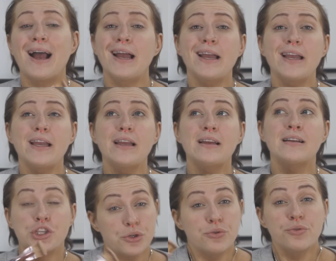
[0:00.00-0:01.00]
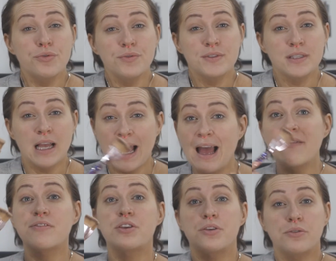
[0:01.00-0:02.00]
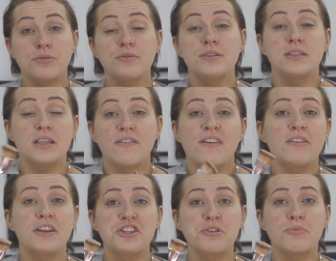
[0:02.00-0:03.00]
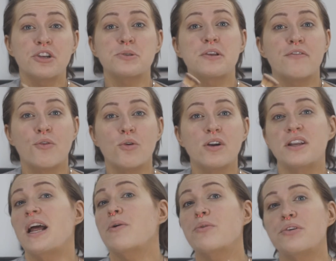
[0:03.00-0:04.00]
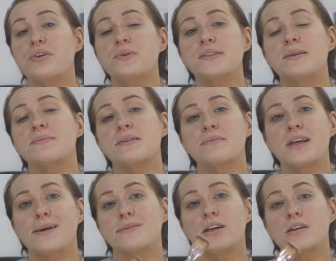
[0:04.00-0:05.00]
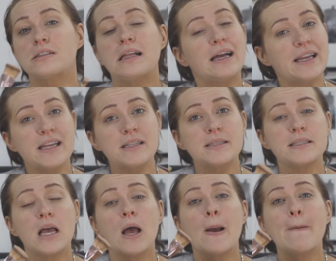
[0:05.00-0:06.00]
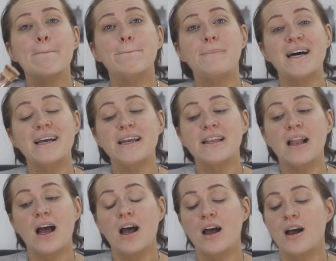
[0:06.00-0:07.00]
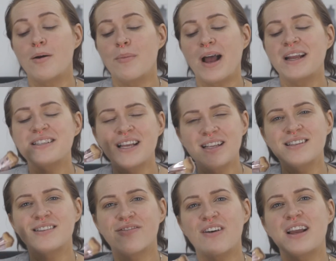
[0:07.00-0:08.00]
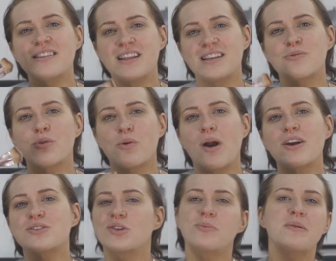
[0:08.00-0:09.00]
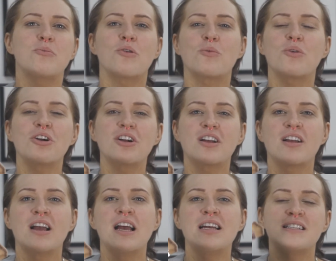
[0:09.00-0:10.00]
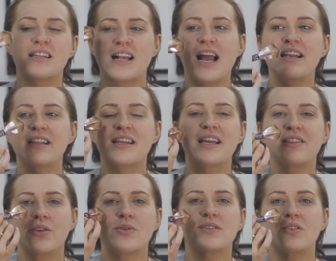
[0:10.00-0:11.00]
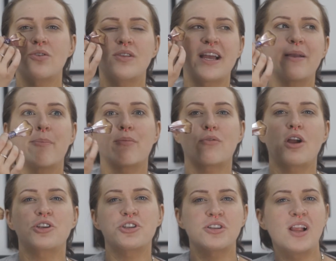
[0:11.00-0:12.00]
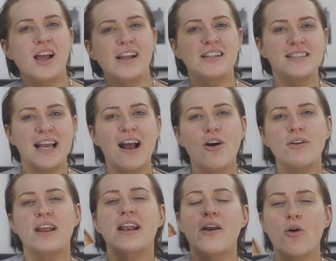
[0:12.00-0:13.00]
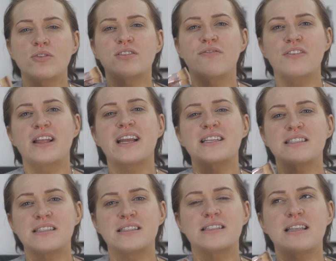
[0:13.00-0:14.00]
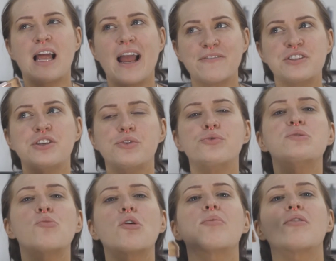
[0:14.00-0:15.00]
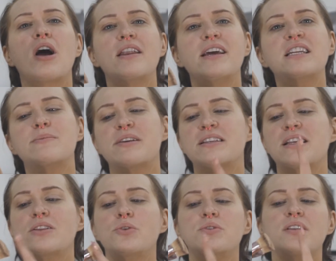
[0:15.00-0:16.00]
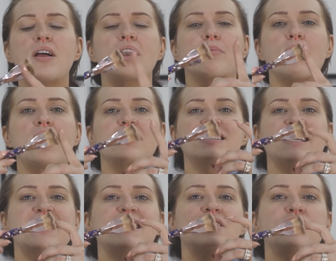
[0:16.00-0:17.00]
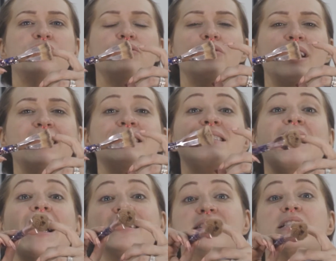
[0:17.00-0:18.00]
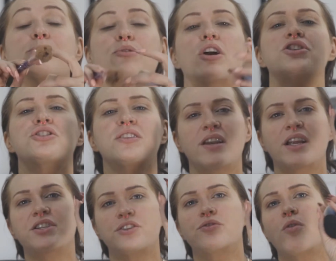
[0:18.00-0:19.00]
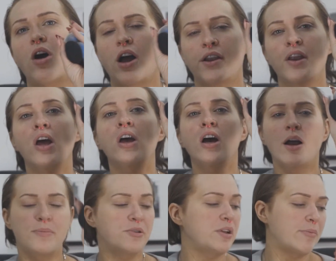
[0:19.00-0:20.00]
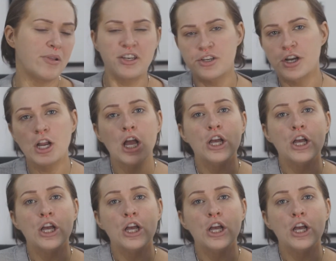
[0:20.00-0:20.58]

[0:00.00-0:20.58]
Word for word: I use, have used a foundation brush before and I will use them sometimes on clients, but um, I tend to find that it requires a little bit more work to kind of get those little like brush lines out. And I also feel like it I have to use more product because I lose a lot of product into inside this brush than I do on a beauty blender.